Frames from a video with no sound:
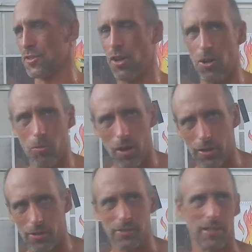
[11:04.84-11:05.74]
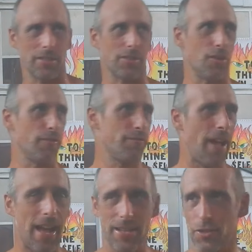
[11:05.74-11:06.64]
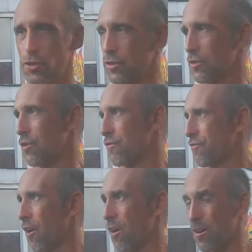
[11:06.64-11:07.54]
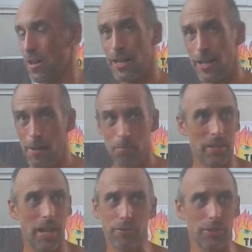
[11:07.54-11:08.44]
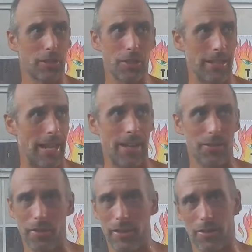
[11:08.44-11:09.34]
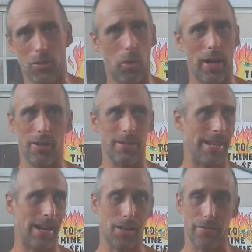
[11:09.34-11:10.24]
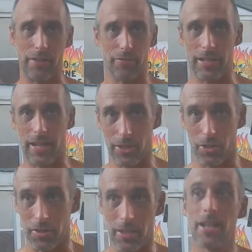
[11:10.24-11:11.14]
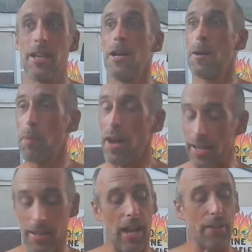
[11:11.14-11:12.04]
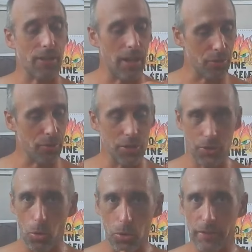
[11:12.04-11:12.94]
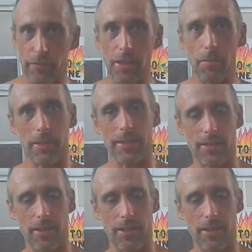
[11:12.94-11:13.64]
salt water, doesn't go fast, couldn't go far, definitely couldn't handle the, the wear and tear of everyday use. But I've gone through this whole development